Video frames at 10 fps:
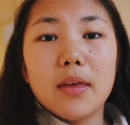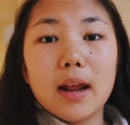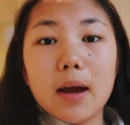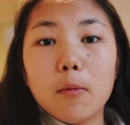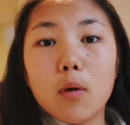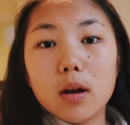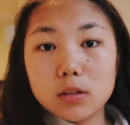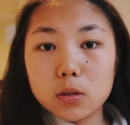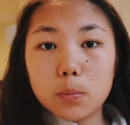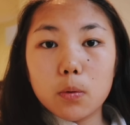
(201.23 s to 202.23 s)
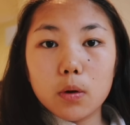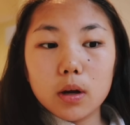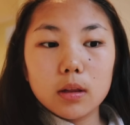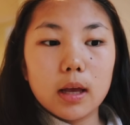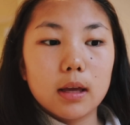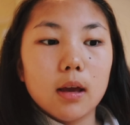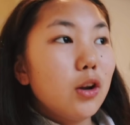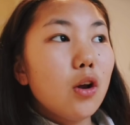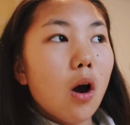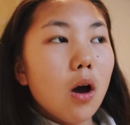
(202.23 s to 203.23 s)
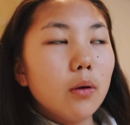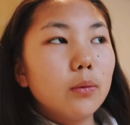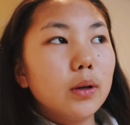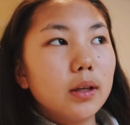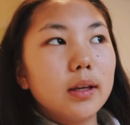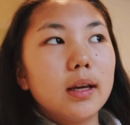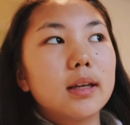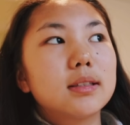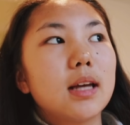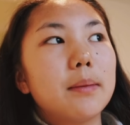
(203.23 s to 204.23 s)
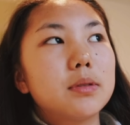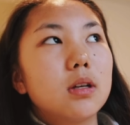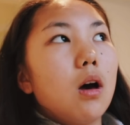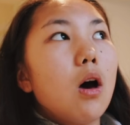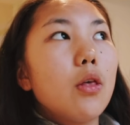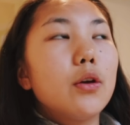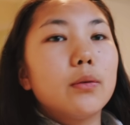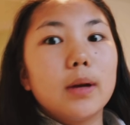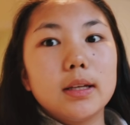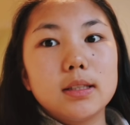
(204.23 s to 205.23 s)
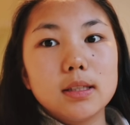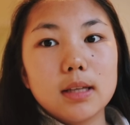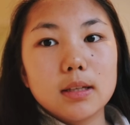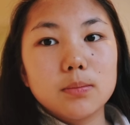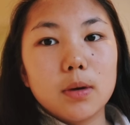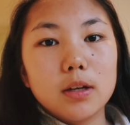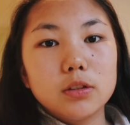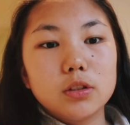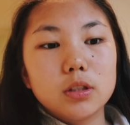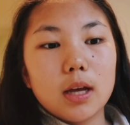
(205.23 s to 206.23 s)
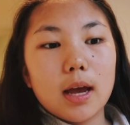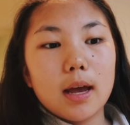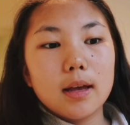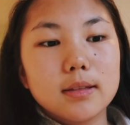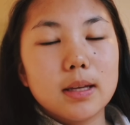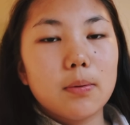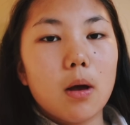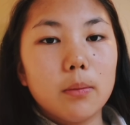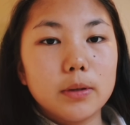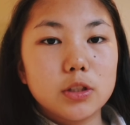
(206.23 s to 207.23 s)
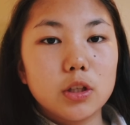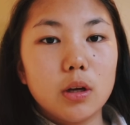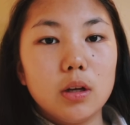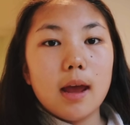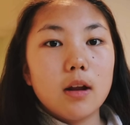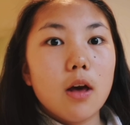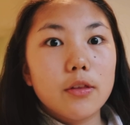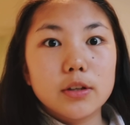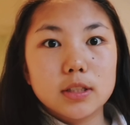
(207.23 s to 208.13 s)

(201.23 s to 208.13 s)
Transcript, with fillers: that I want to support, like not really accept other races as much as they probably should and other